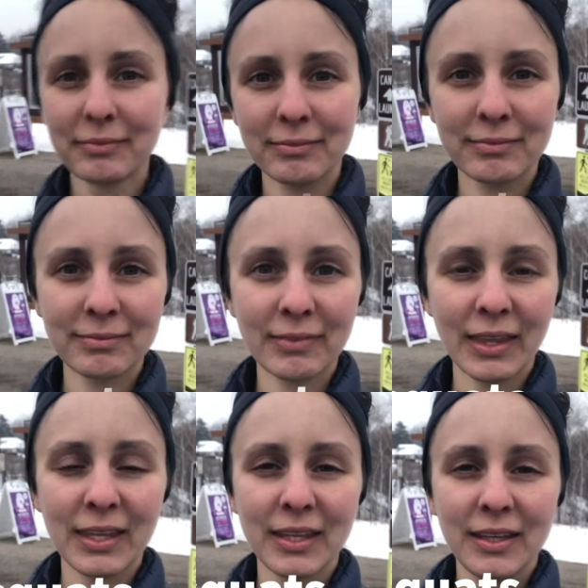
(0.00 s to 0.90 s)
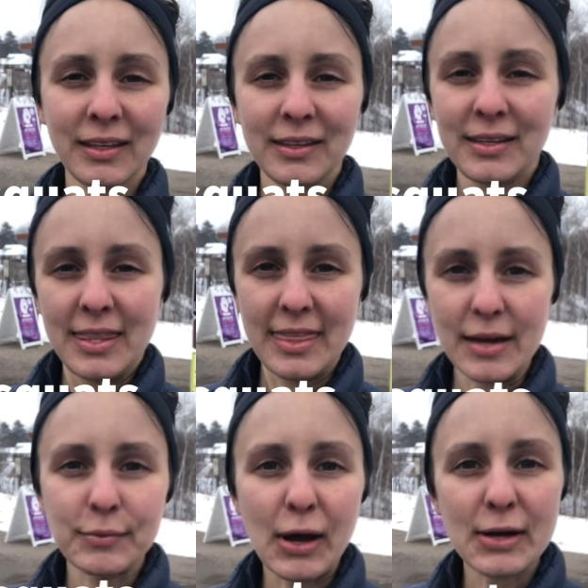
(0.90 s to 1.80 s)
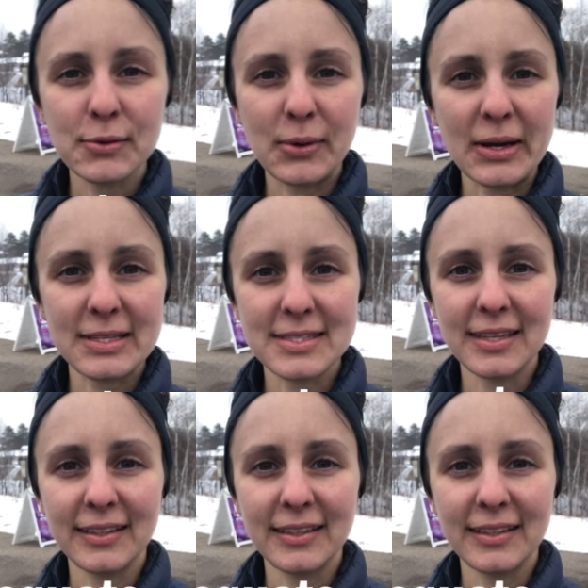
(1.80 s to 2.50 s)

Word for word: Mm. That walk was